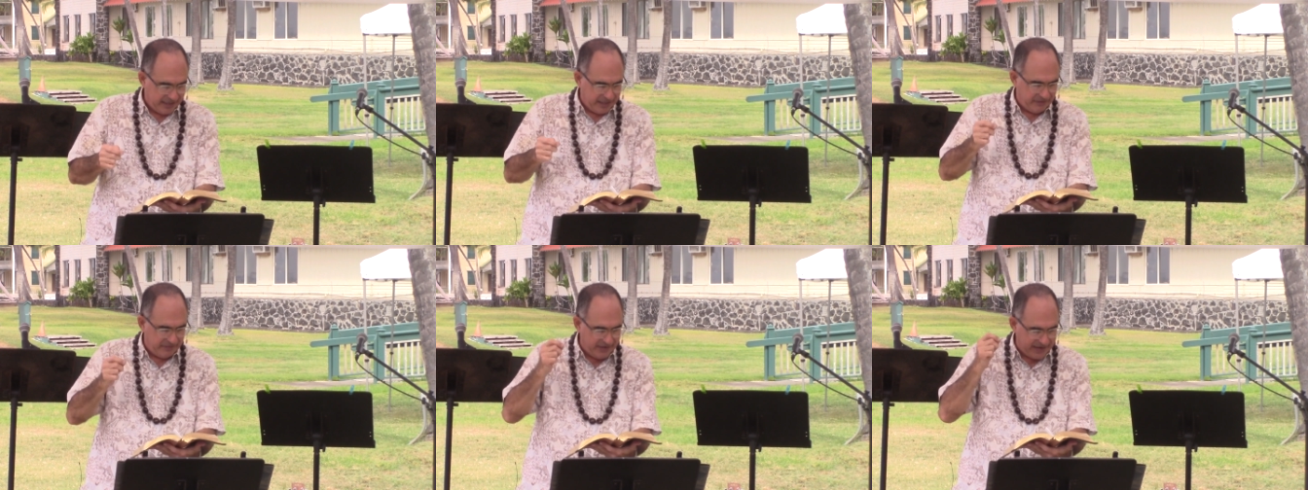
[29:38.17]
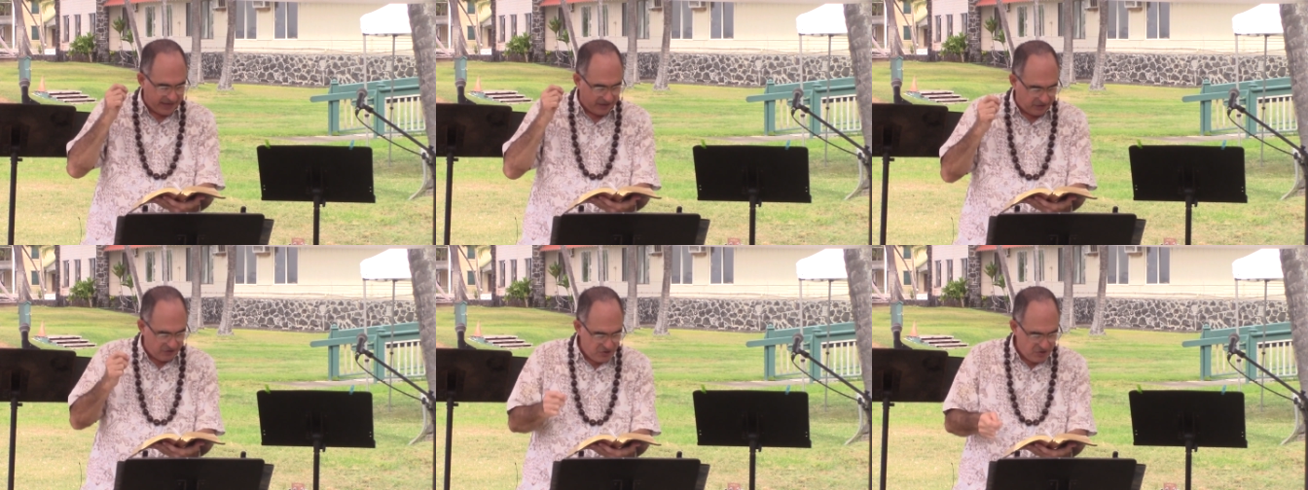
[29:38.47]

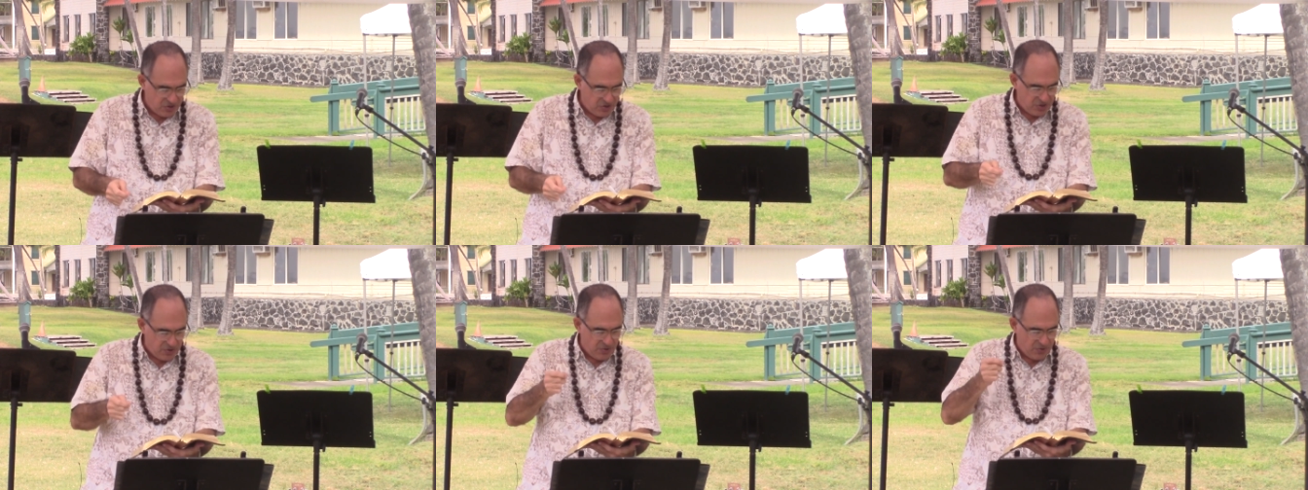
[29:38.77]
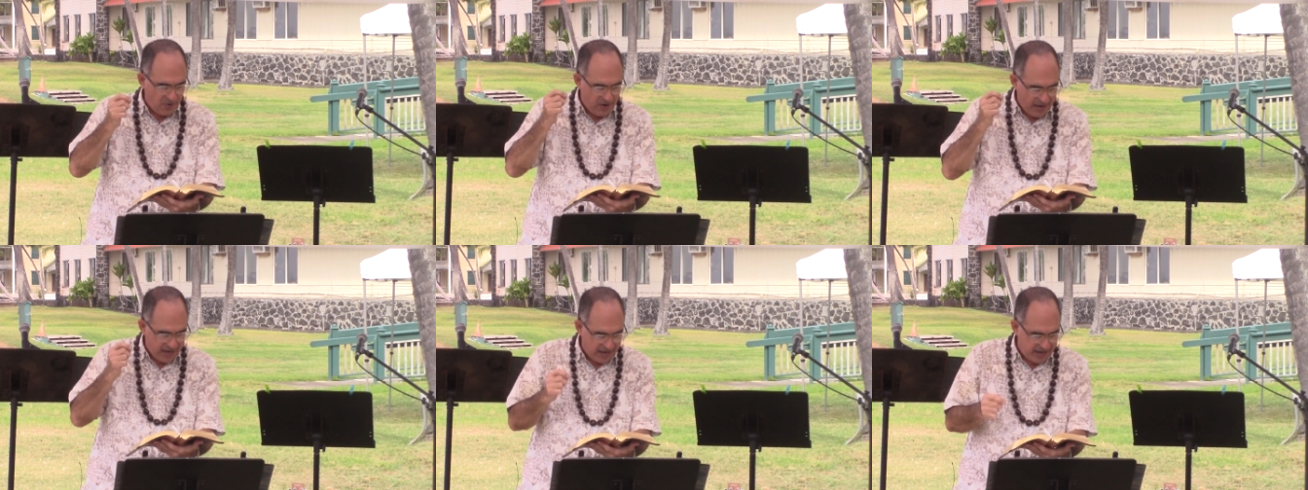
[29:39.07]
They are
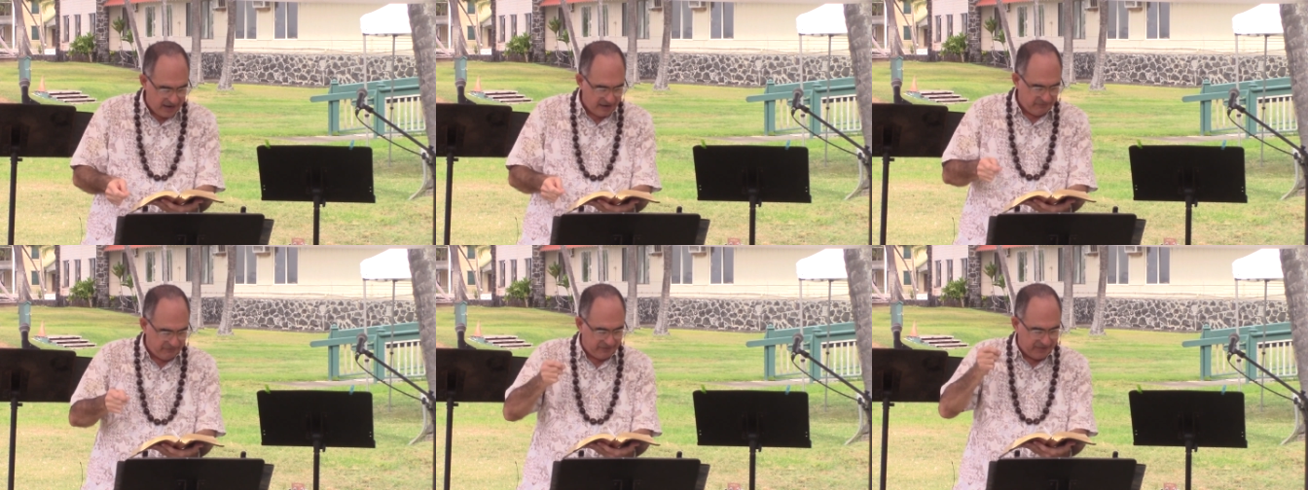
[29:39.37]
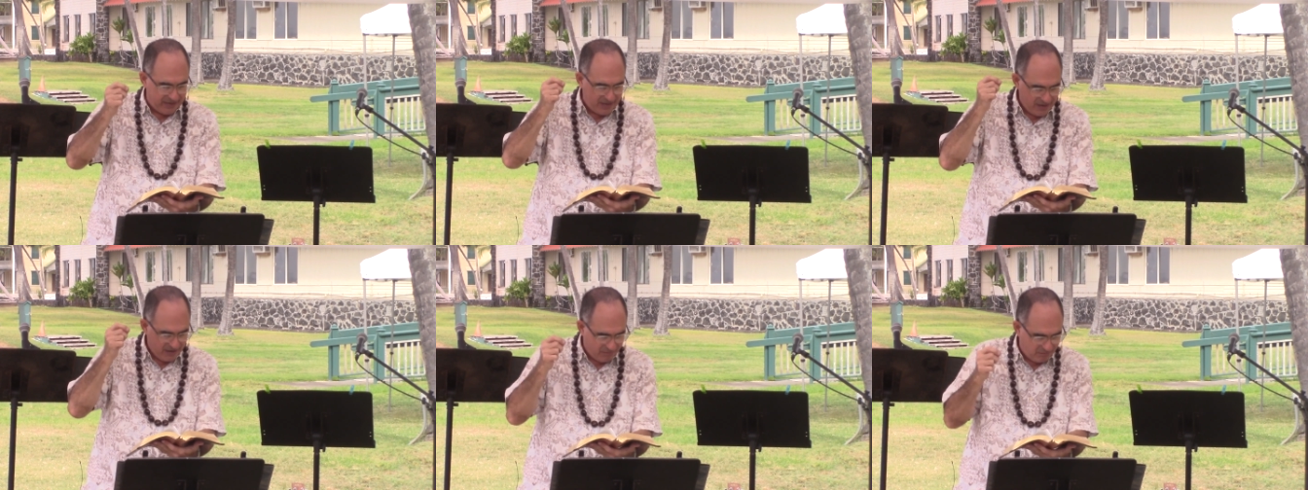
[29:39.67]
new
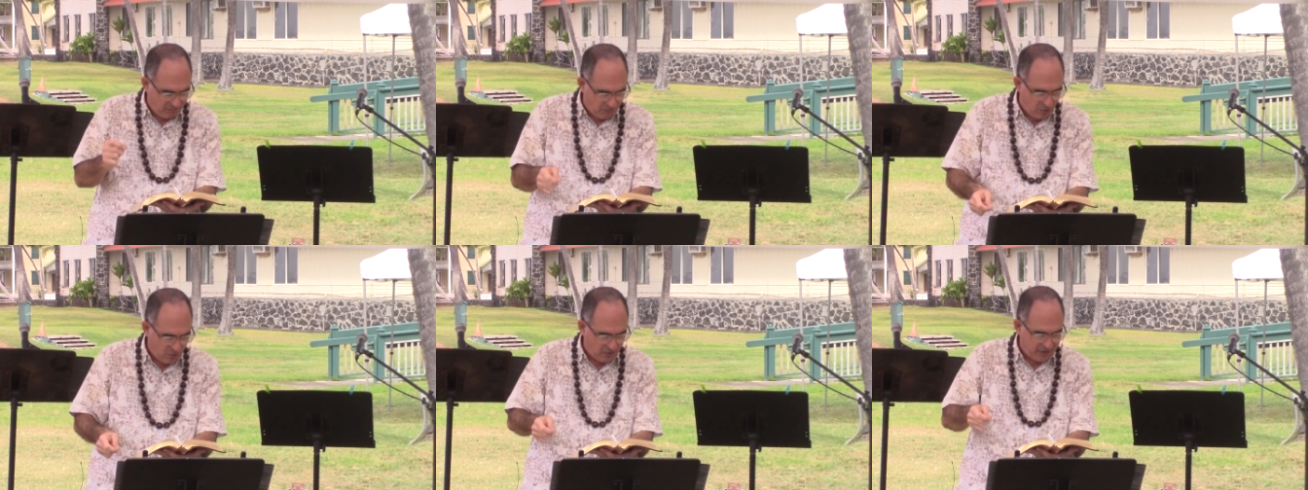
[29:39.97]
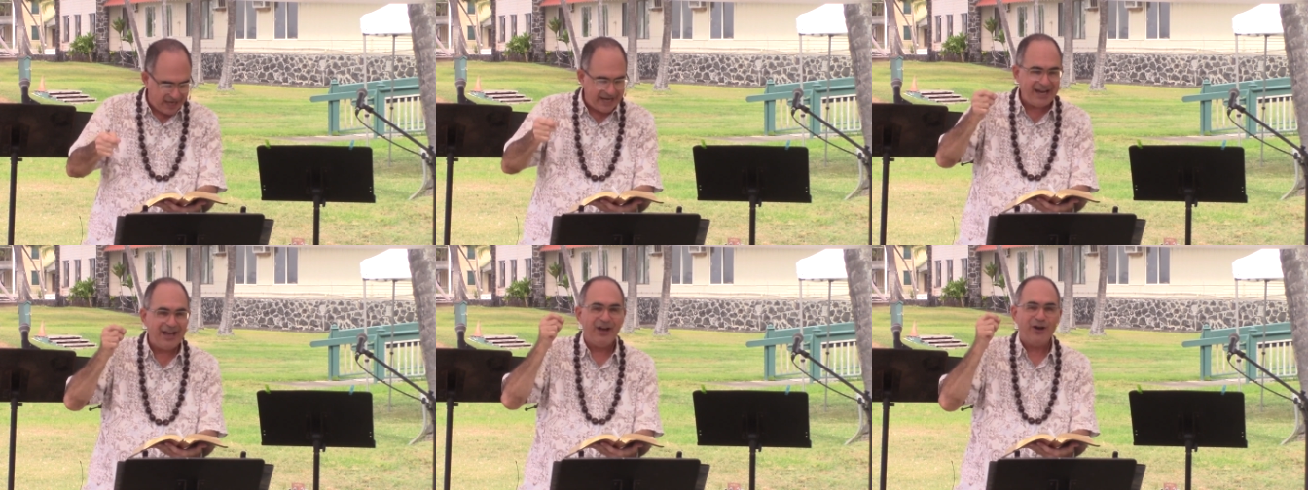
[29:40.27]
every
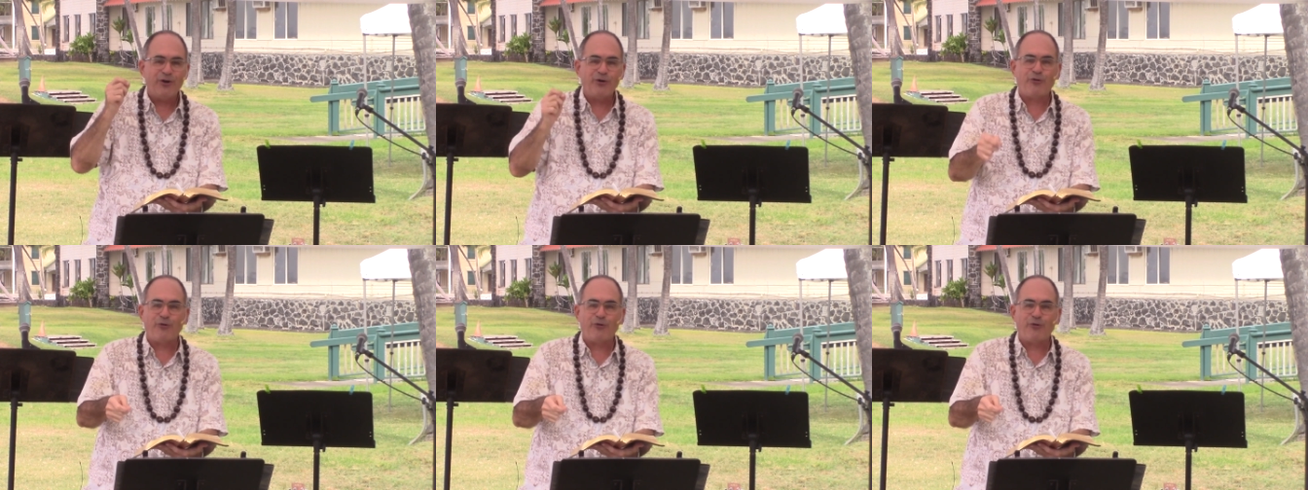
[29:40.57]
morning.